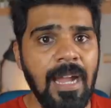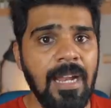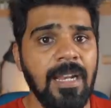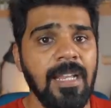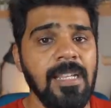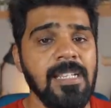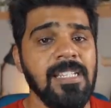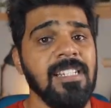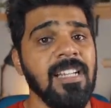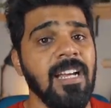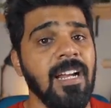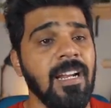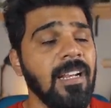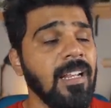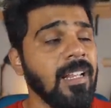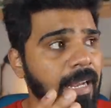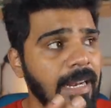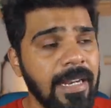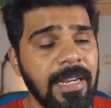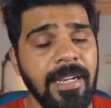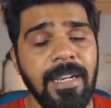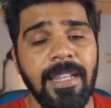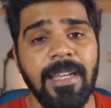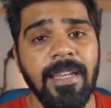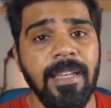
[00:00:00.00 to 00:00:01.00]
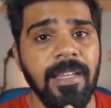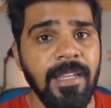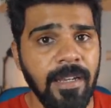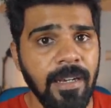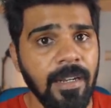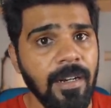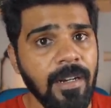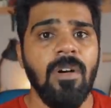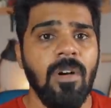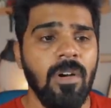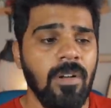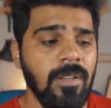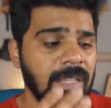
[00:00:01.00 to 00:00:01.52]
and I start editing
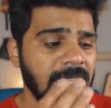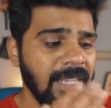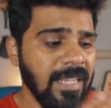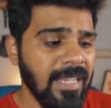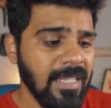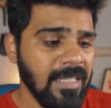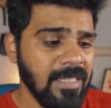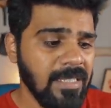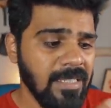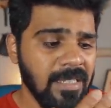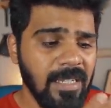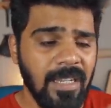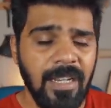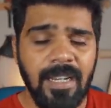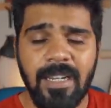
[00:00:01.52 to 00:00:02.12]
here. All the cuts,